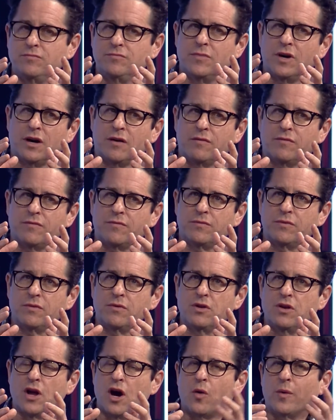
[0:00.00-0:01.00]

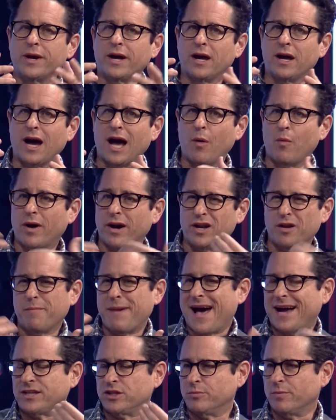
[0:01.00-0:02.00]
of knowing I wanted to
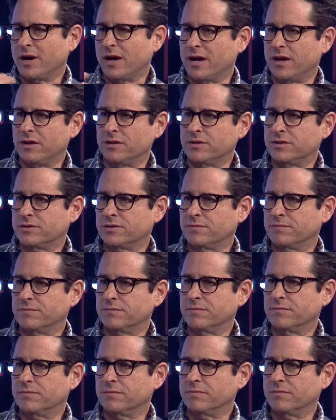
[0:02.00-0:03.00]
maximize
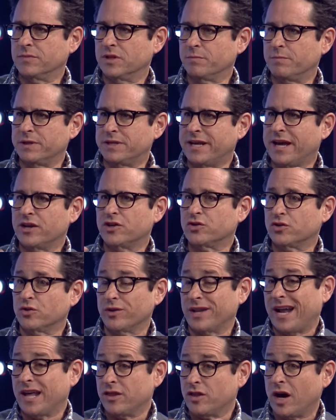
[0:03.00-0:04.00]
the potential
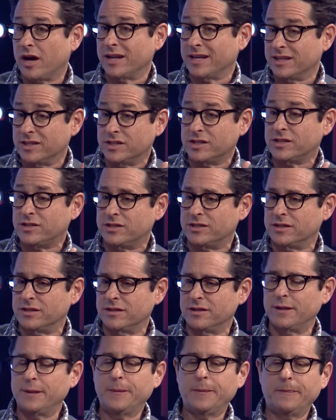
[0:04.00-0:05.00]
that I thought
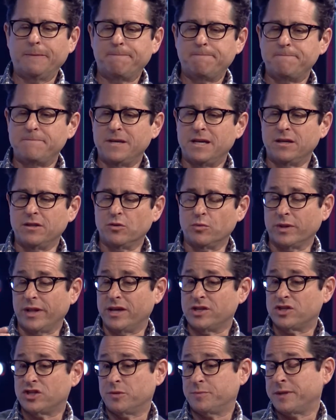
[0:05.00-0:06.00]
existed in the
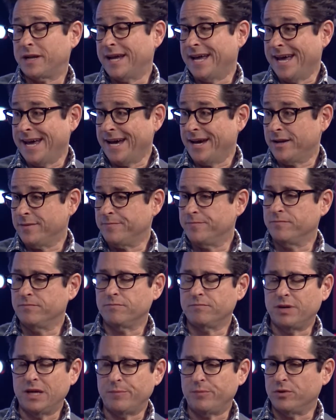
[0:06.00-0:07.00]
relationships that I
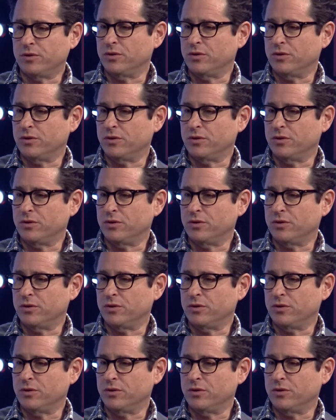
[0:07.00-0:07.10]
had, people